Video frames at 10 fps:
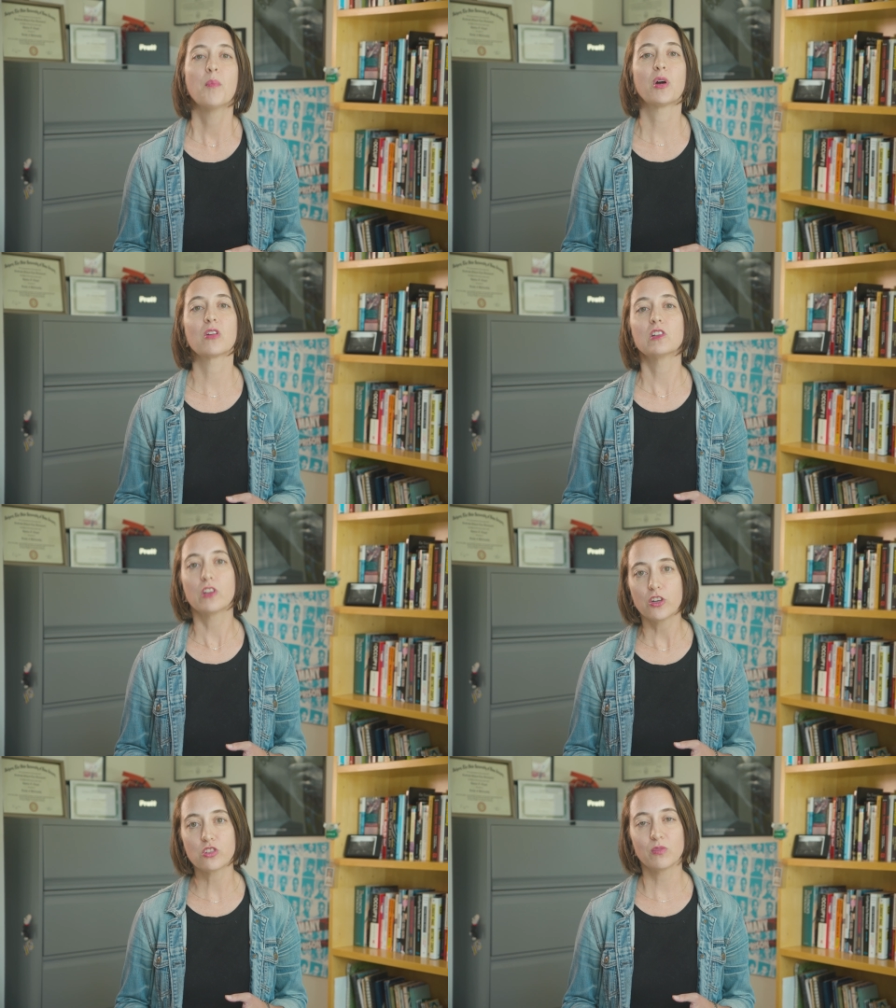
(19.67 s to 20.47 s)
part of a
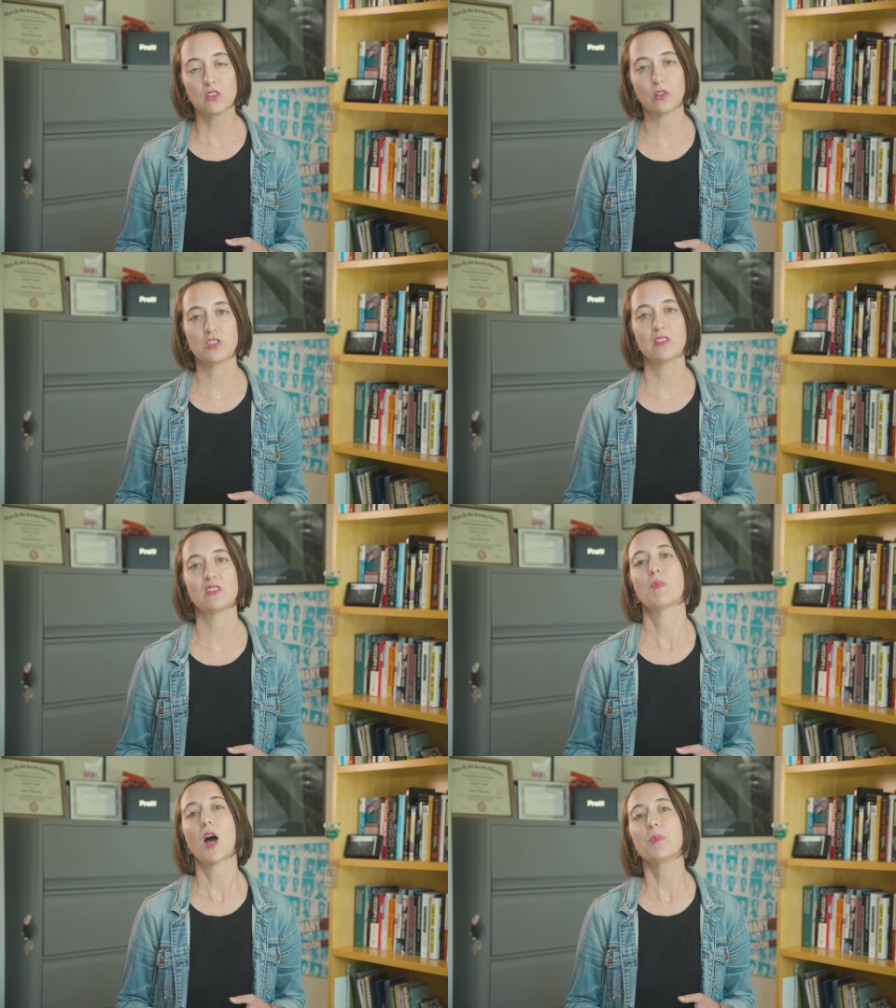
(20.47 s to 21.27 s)
larger resurgence
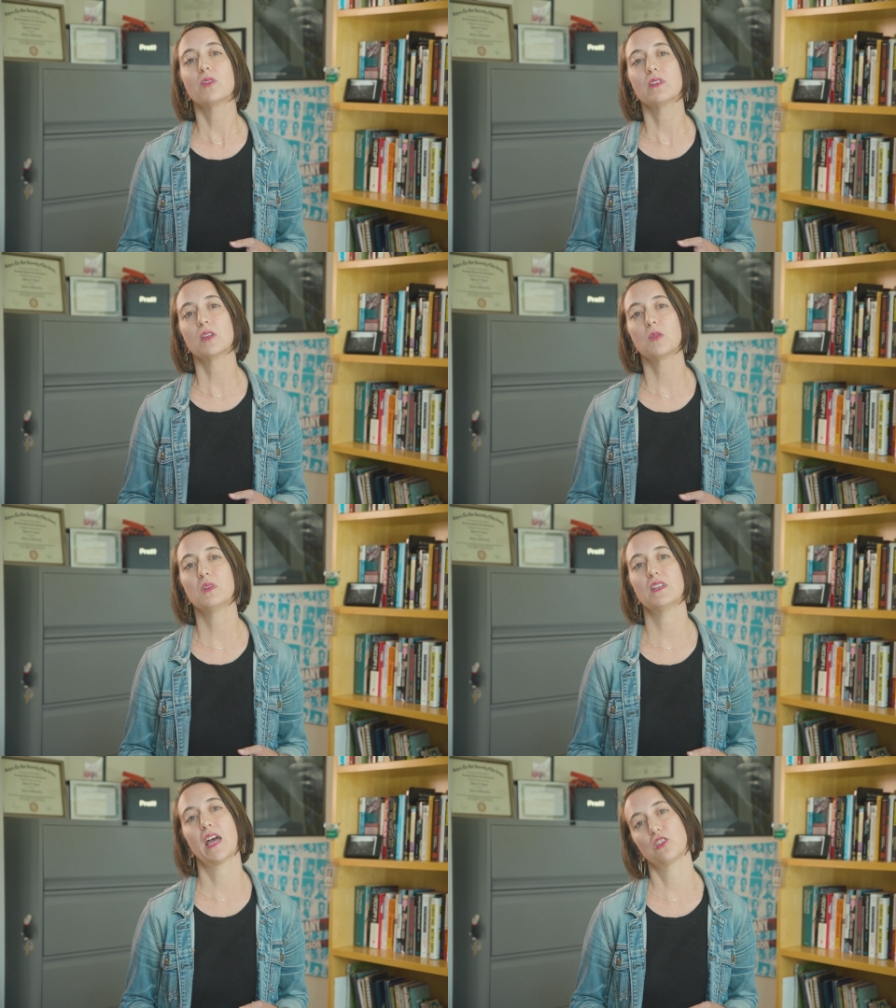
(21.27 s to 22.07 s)
in populism,
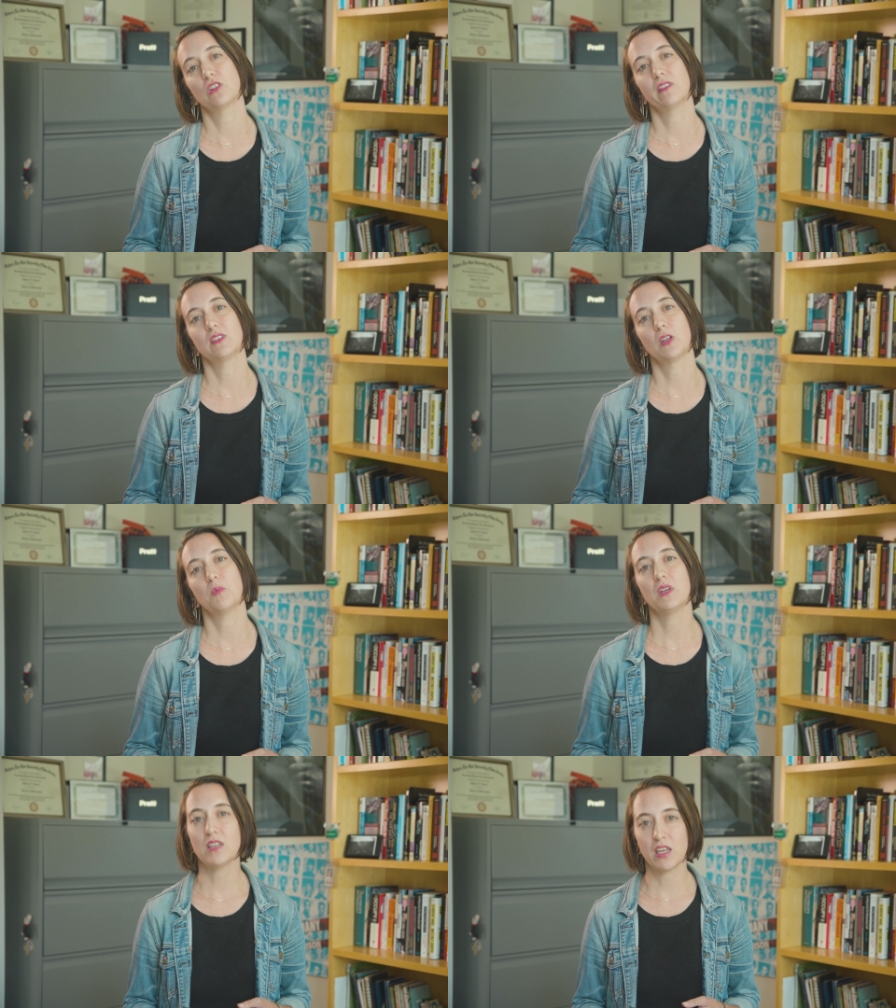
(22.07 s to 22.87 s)

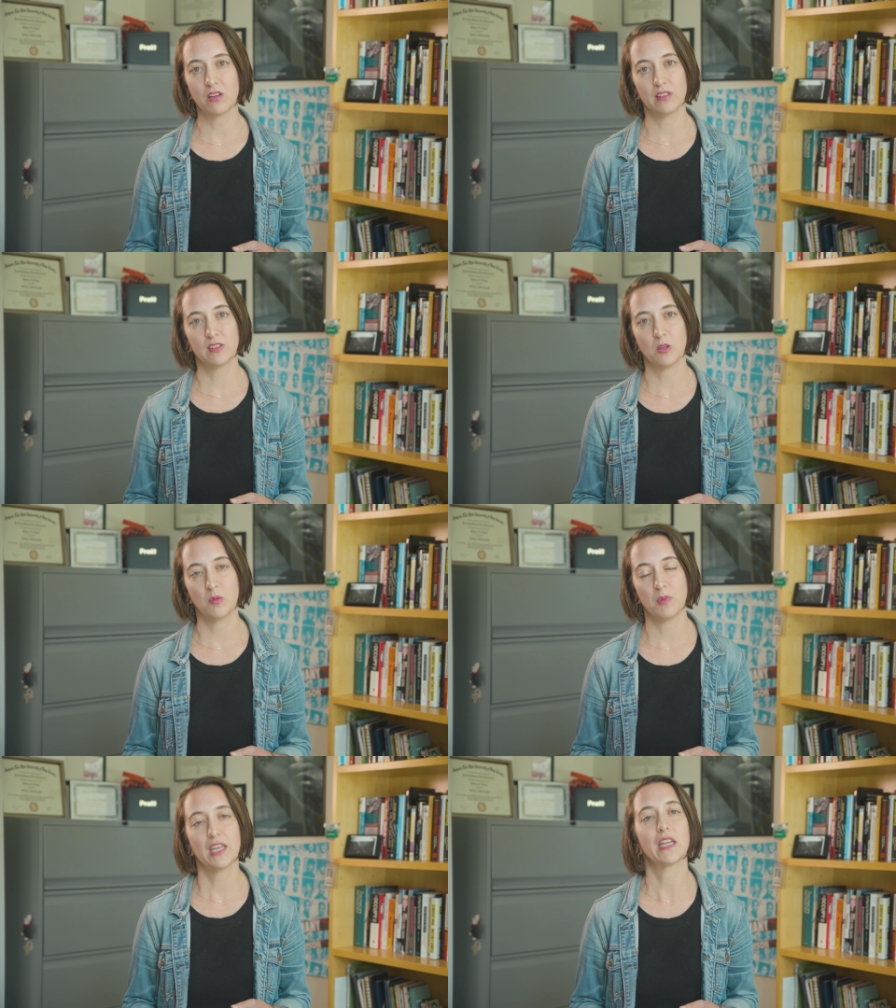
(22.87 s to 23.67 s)
nationalism,
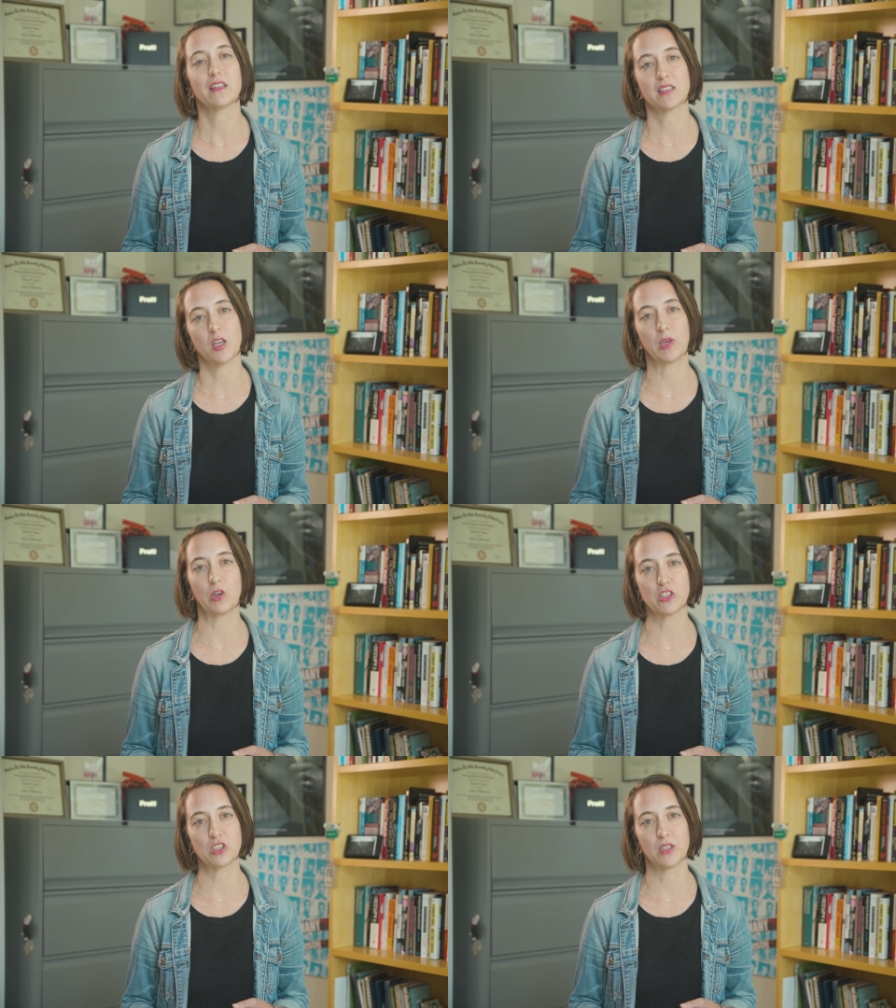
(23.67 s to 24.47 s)
natalism, and anti
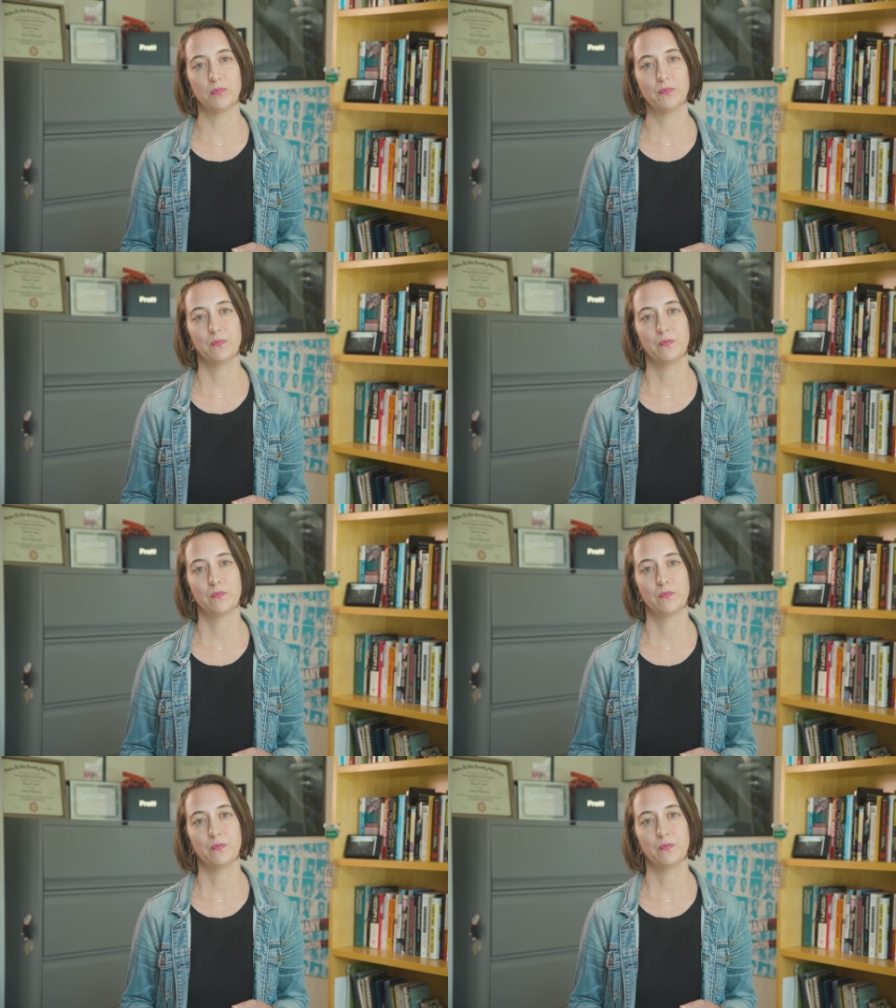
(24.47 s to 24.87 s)
immigration.